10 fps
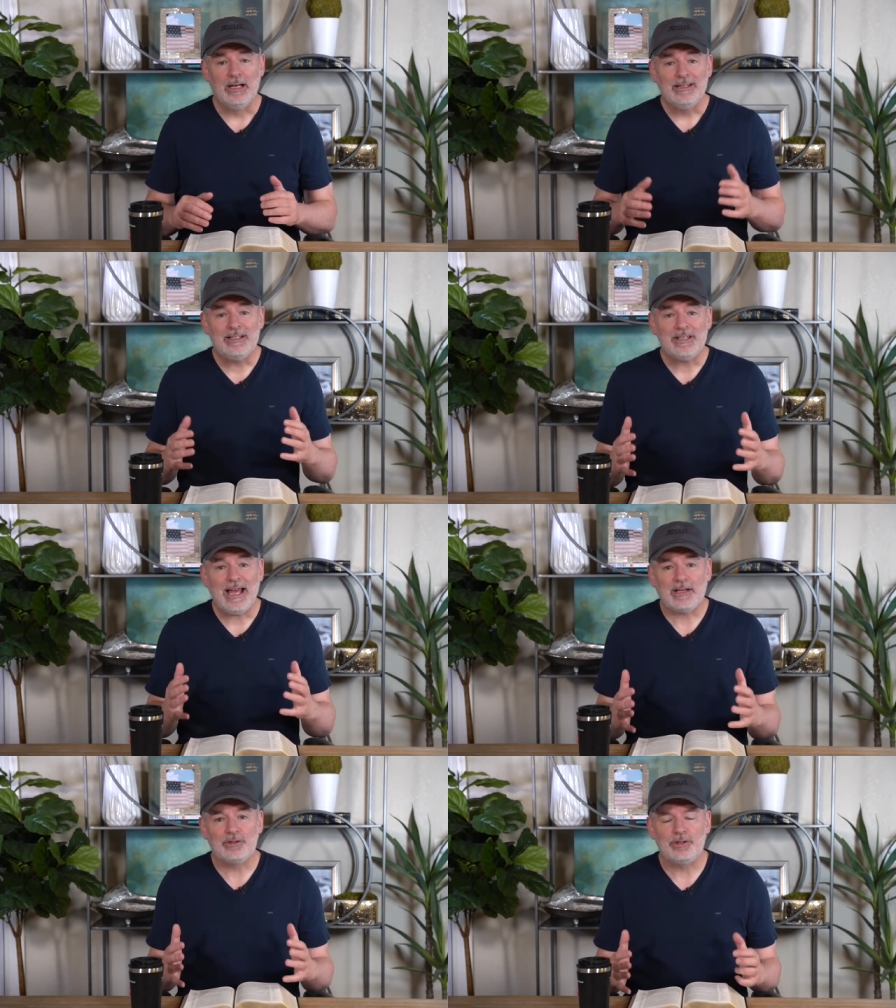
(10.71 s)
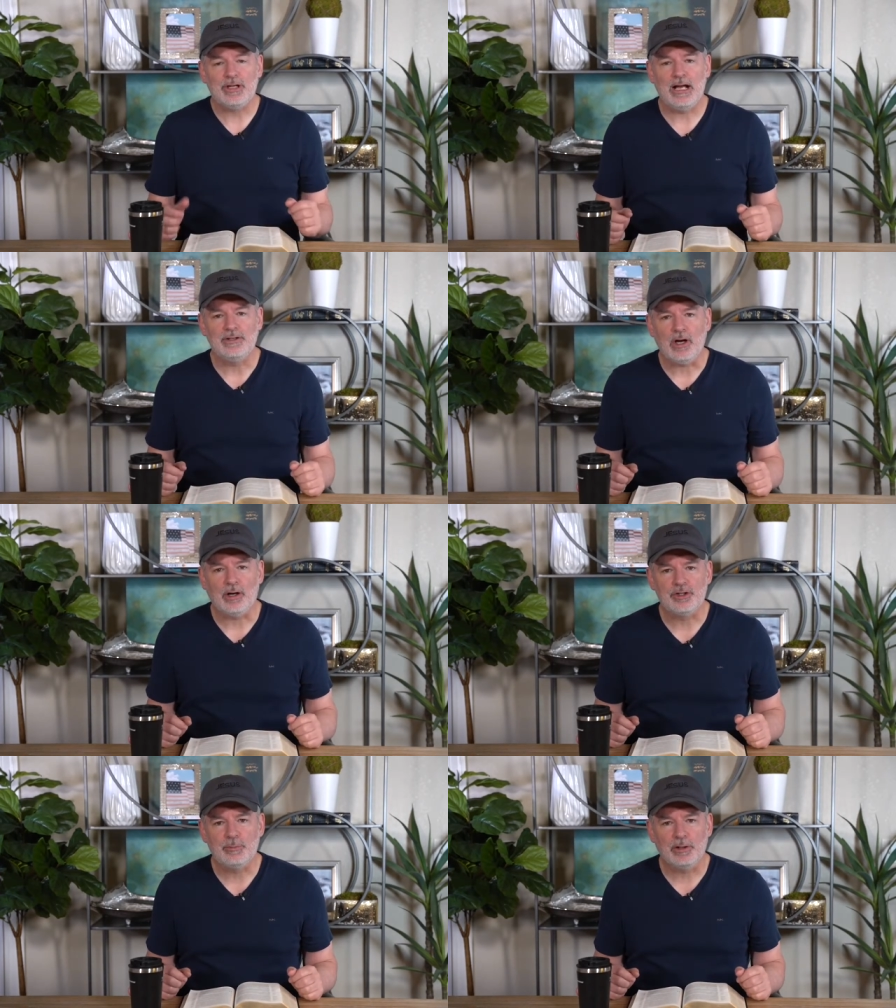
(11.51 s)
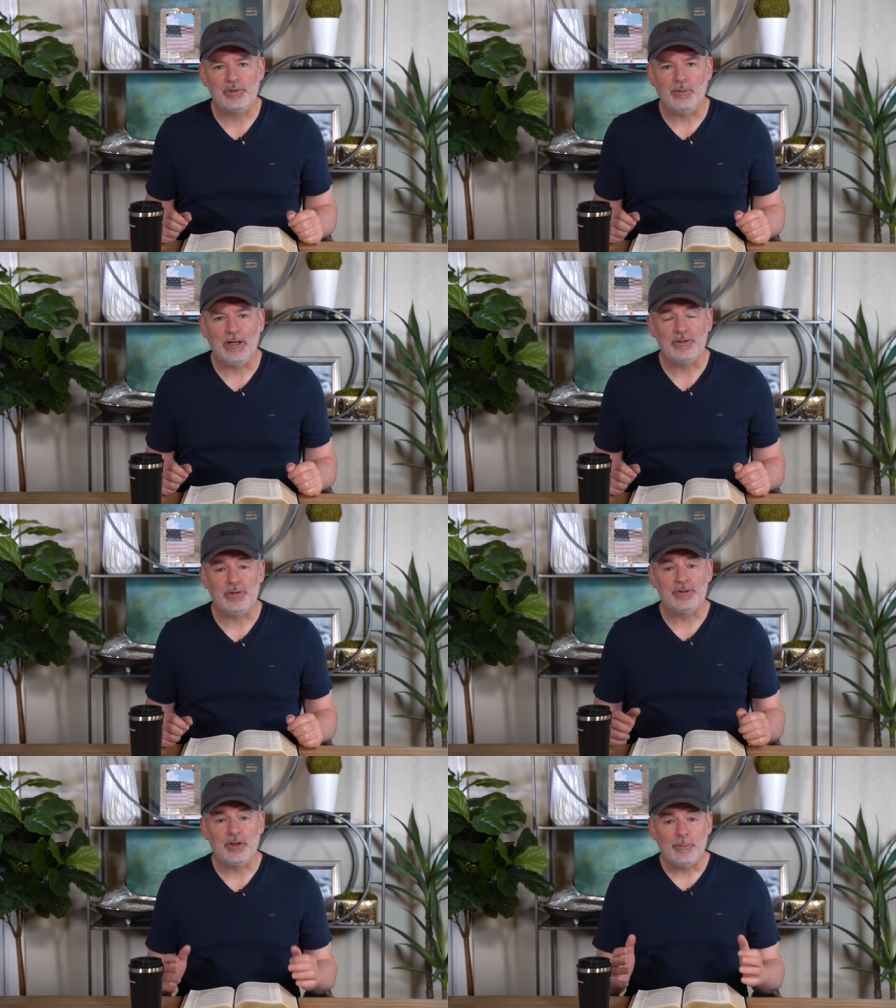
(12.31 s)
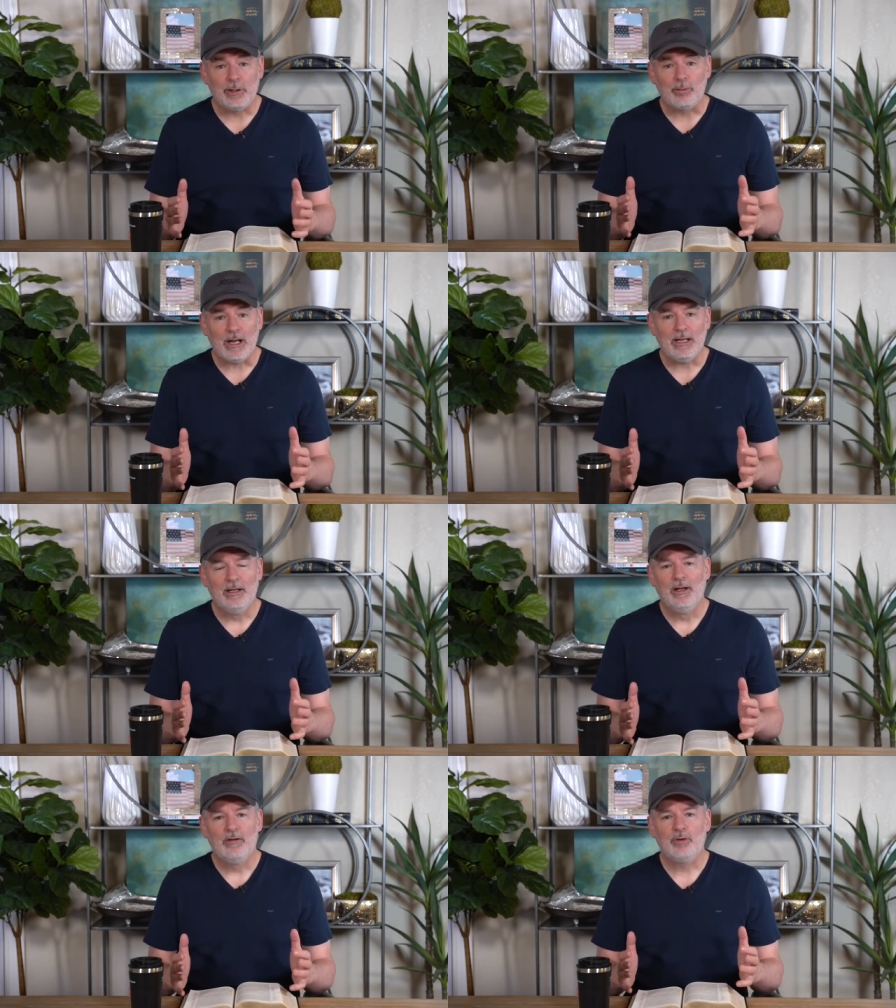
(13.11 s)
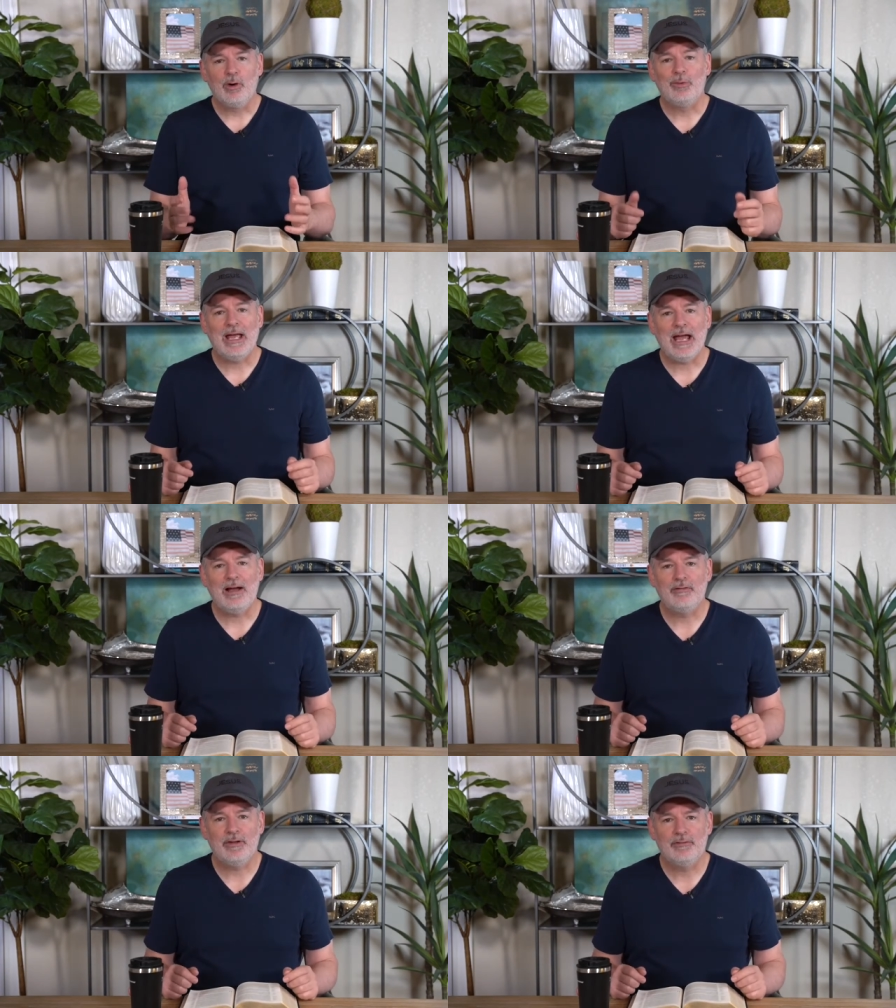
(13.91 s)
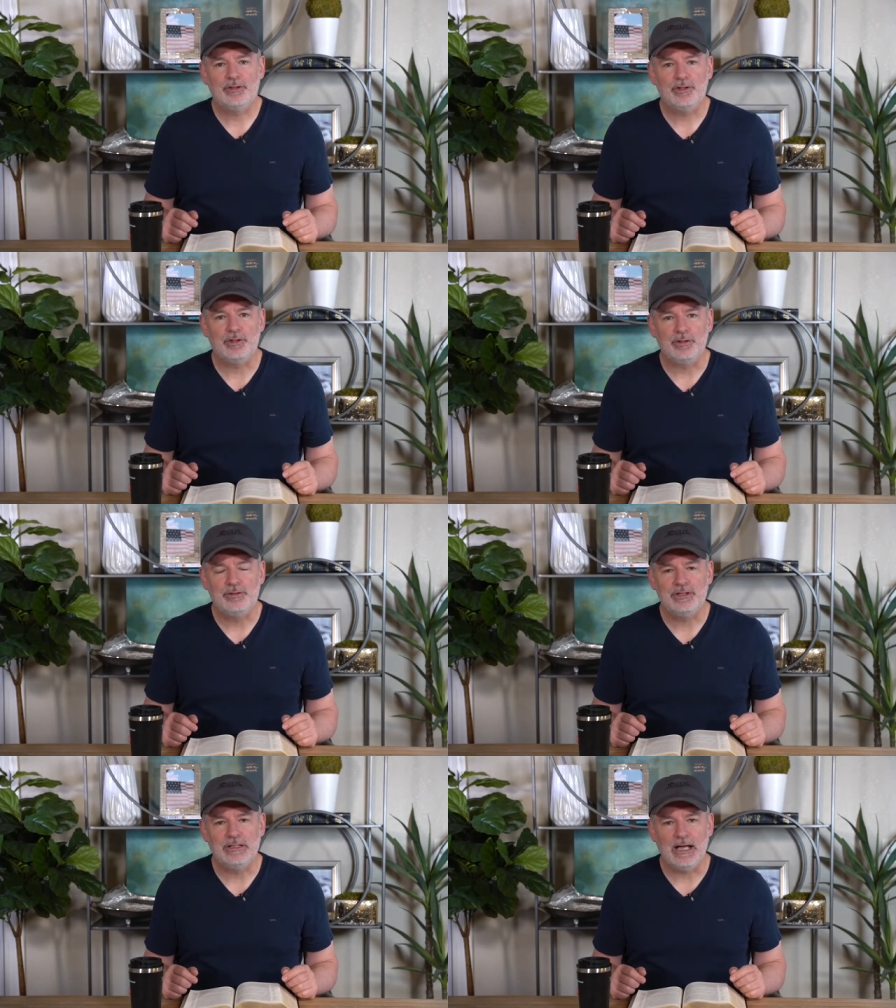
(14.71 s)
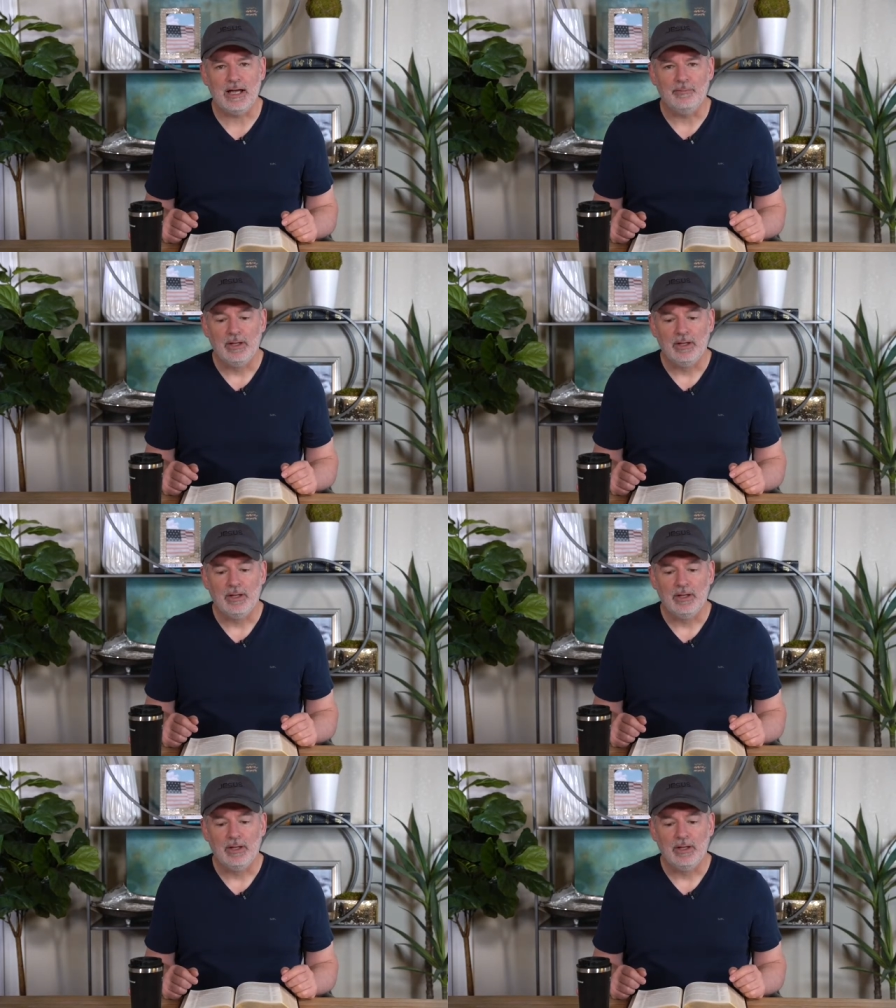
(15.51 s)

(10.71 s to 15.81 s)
Let's exercise our spiritual muscles so that we're ready for what we have to do today.